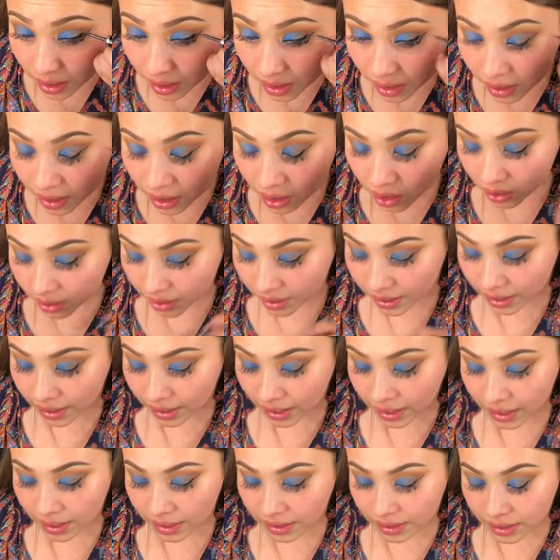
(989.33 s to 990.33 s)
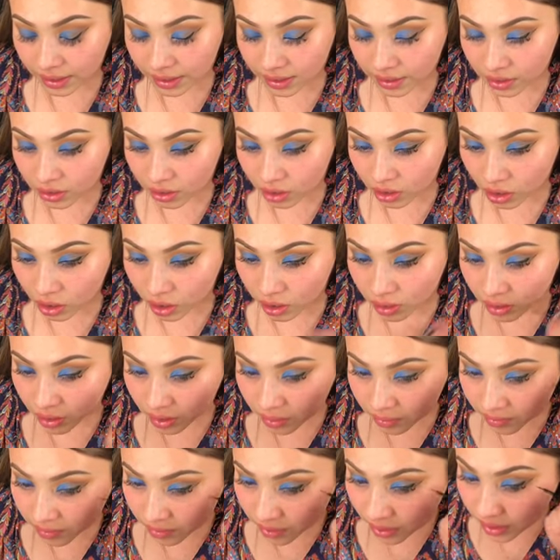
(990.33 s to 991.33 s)
and I'll get eyeliner on the
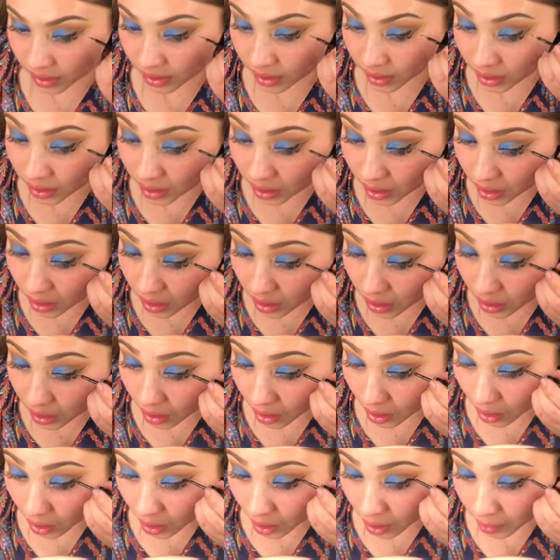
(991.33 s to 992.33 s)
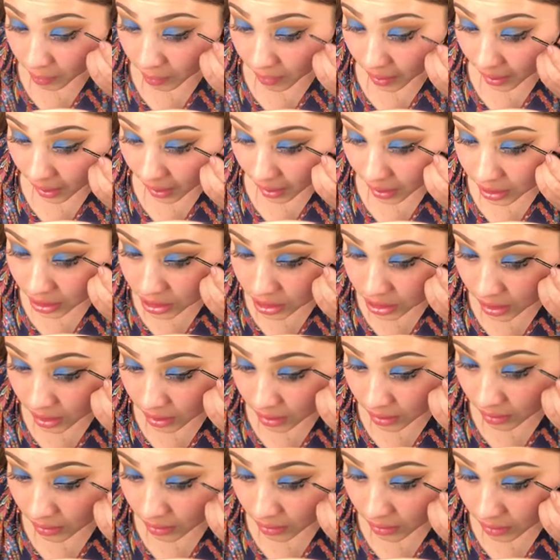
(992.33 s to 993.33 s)
fucking, on my
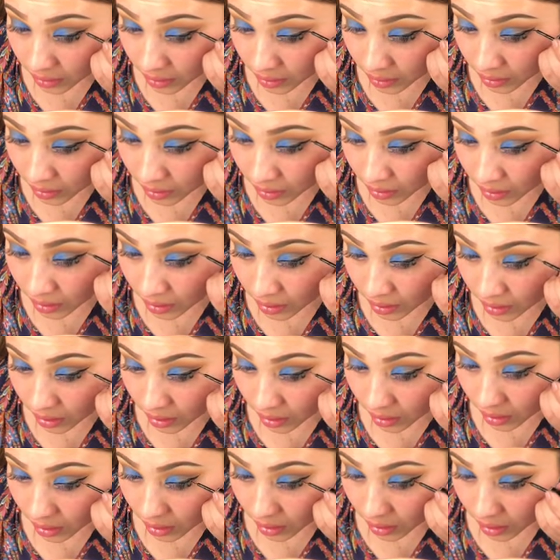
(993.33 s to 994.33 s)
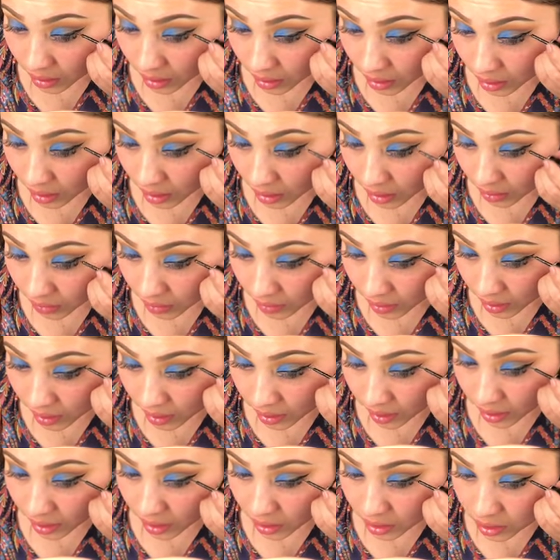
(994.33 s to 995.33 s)
eyeshadow, like
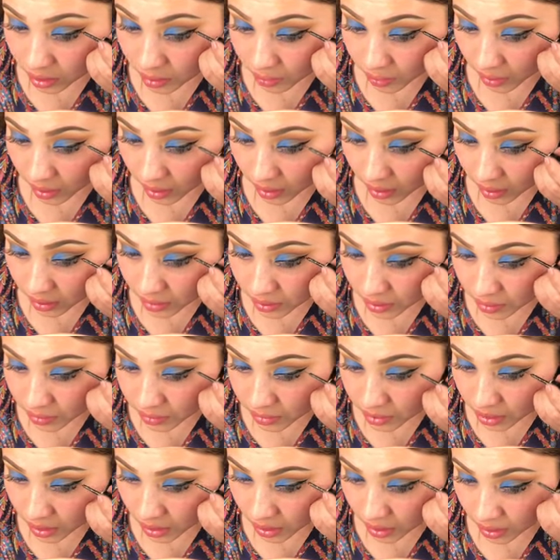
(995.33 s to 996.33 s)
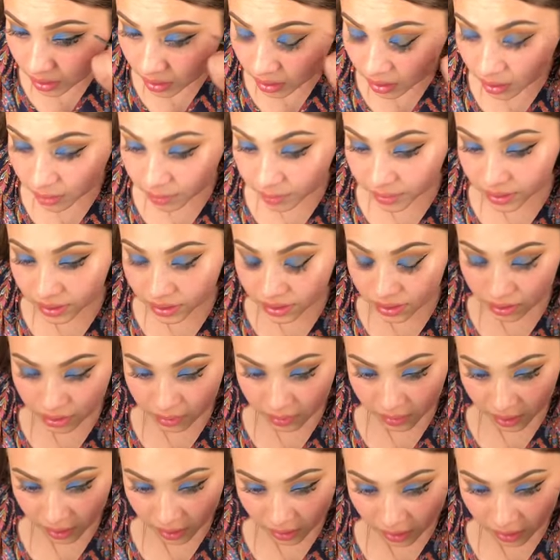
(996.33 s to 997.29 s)
fucking a spot or some shit, and it pisses me